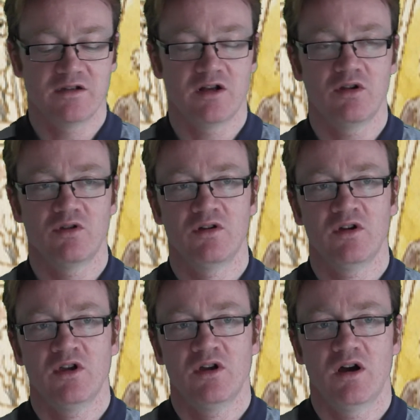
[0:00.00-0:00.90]
You know that
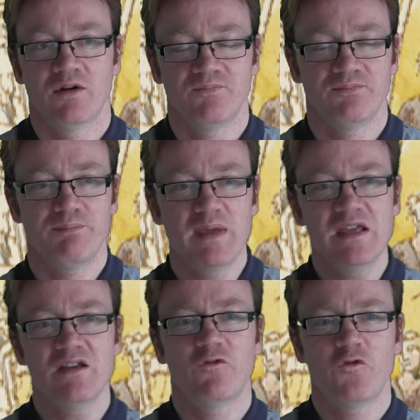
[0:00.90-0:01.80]
um,
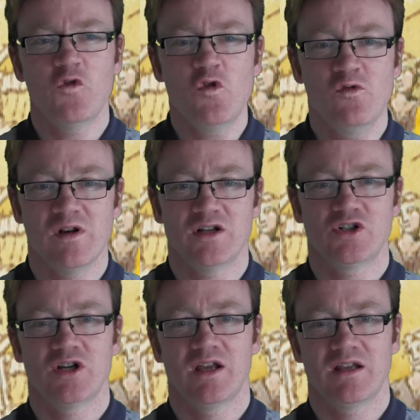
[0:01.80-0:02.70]
being
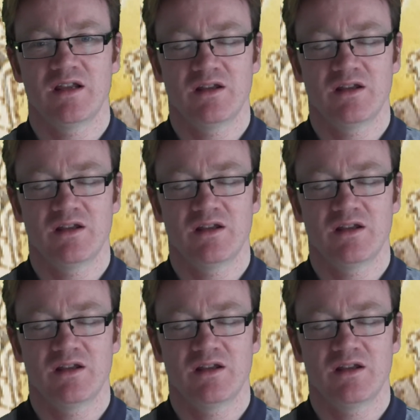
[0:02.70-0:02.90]
foolish, it,